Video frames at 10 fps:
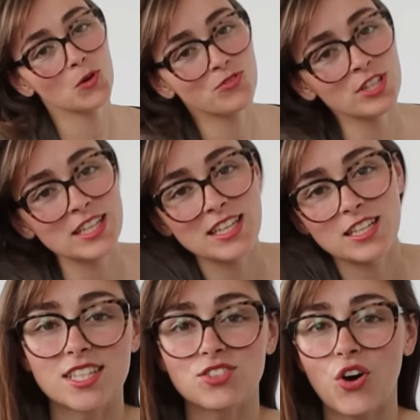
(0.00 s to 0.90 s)

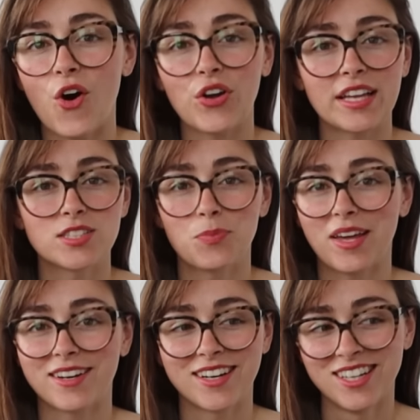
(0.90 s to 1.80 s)
Hopefully this all gets
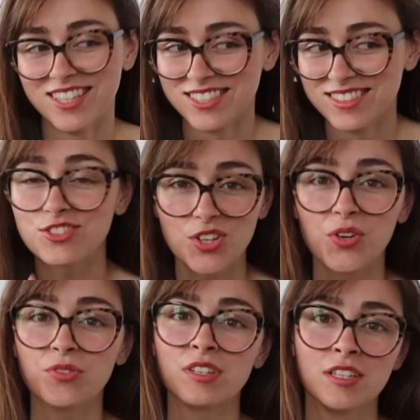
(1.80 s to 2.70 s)
better
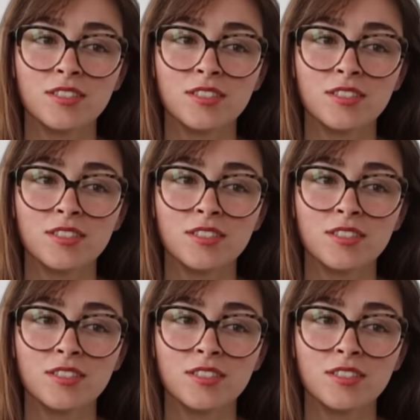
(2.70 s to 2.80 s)
soon.